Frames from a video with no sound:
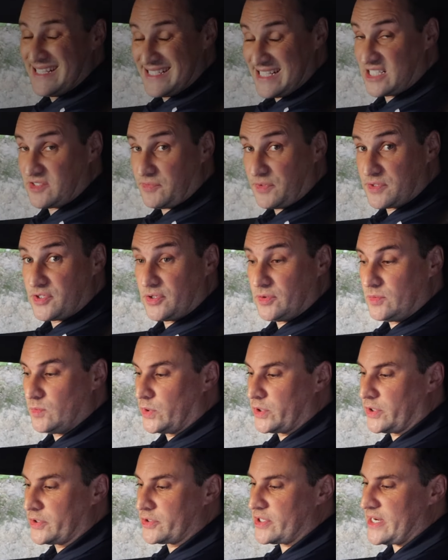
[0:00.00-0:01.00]
6'2",
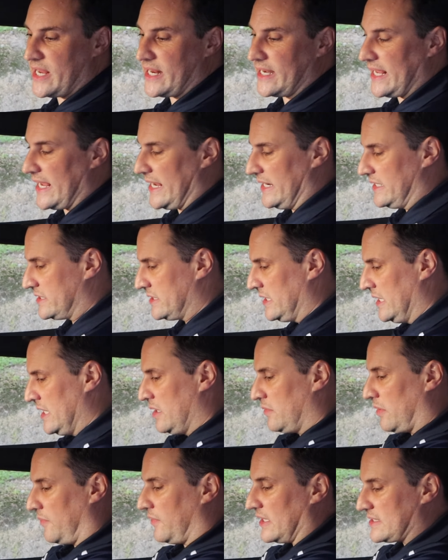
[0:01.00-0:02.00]
188.
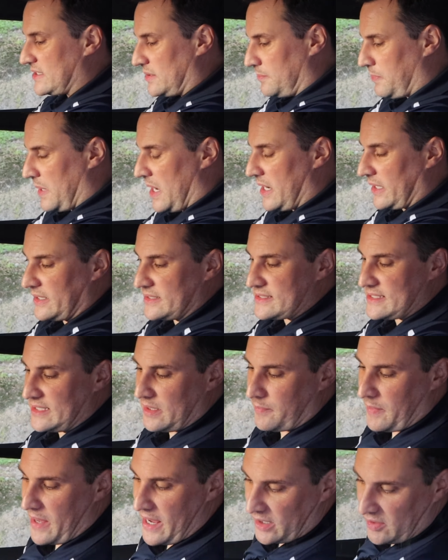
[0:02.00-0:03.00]
We've got some pockets in
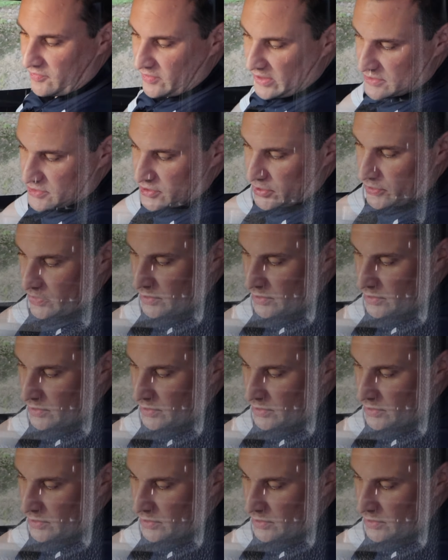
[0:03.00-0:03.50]
the back. You've got 2